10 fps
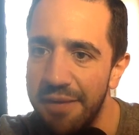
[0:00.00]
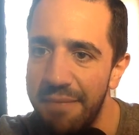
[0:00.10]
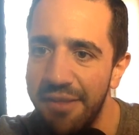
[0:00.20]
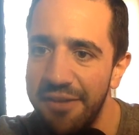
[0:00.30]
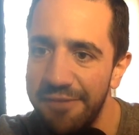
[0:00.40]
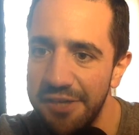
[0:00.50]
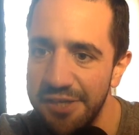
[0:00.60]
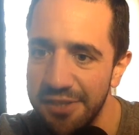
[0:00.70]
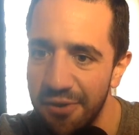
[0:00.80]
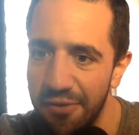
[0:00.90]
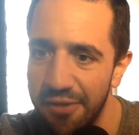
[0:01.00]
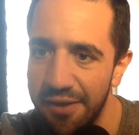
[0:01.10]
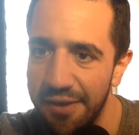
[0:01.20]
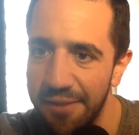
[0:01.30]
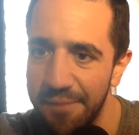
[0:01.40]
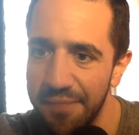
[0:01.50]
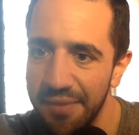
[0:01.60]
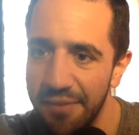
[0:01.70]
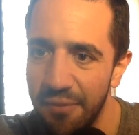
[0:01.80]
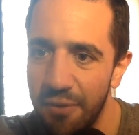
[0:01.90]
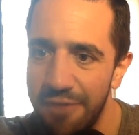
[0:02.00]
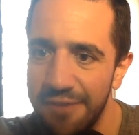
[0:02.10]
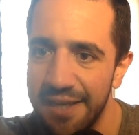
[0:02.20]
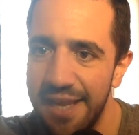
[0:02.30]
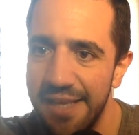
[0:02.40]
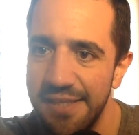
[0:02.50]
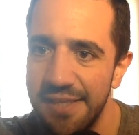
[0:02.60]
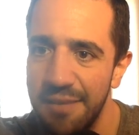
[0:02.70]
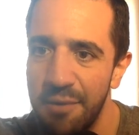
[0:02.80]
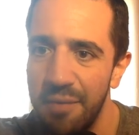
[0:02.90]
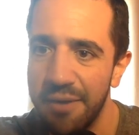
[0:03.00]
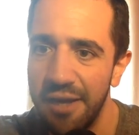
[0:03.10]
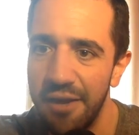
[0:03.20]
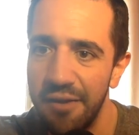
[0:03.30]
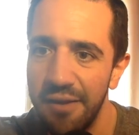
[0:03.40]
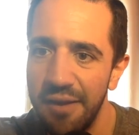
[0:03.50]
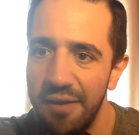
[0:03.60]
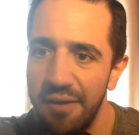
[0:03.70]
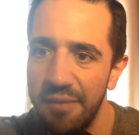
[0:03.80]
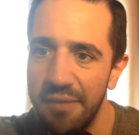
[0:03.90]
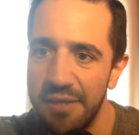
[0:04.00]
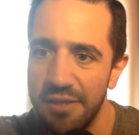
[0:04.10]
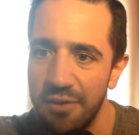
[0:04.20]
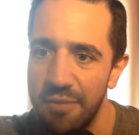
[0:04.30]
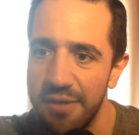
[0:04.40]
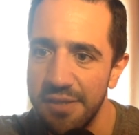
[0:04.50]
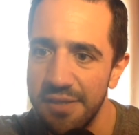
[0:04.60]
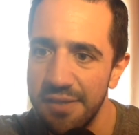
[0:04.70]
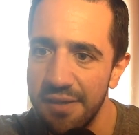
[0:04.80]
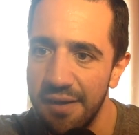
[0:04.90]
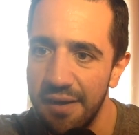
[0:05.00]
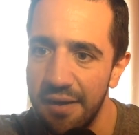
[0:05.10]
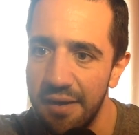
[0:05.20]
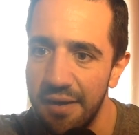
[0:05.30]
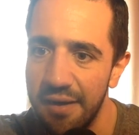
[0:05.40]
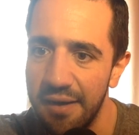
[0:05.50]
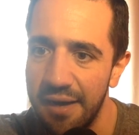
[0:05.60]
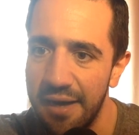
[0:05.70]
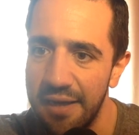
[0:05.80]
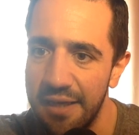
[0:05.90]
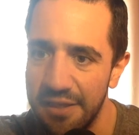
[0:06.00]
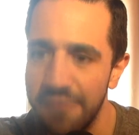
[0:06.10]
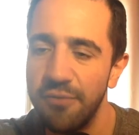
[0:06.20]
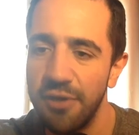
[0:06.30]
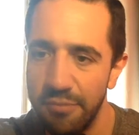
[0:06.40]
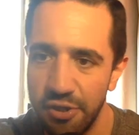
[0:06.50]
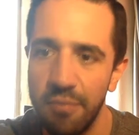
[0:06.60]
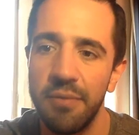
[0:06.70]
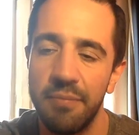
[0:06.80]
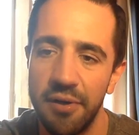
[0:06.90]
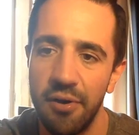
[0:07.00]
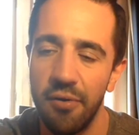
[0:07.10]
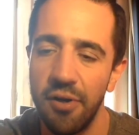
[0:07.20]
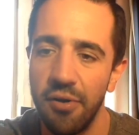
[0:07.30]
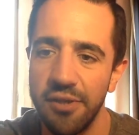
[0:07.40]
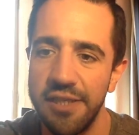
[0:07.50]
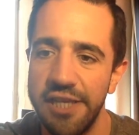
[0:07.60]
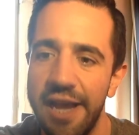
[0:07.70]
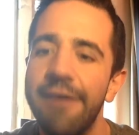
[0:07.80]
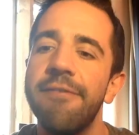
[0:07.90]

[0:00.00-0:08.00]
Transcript: Matthew Fisher's got the wife and the kids and the barbecue. Mr. Thomas has the full-time job, but not a GF.